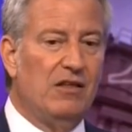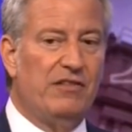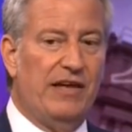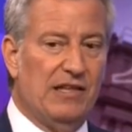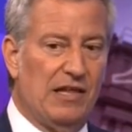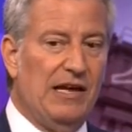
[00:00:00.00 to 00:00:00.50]

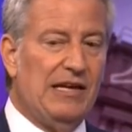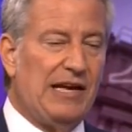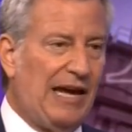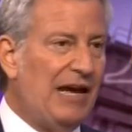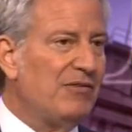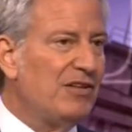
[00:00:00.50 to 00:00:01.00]
they like
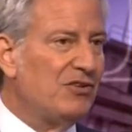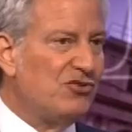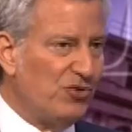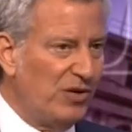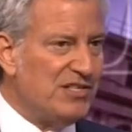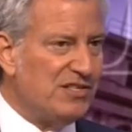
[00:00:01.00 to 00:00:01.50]
having the
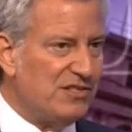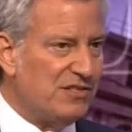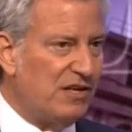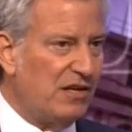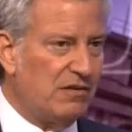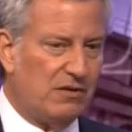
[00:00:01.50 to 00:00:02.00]
choices.
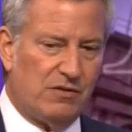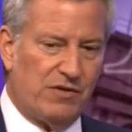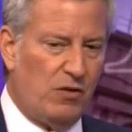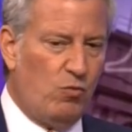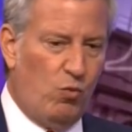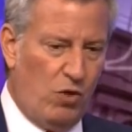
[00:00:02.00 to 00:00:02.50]

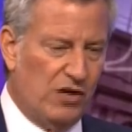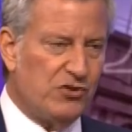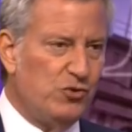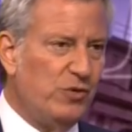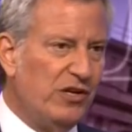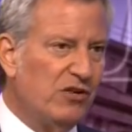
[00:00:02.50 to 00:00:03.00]
They want
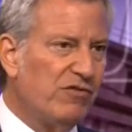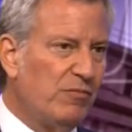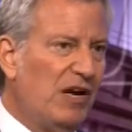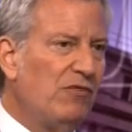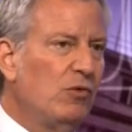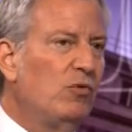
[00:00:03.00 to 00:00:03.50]
to hear from
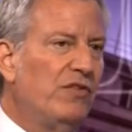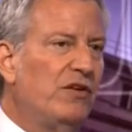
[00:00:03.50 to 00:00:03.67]
everyone.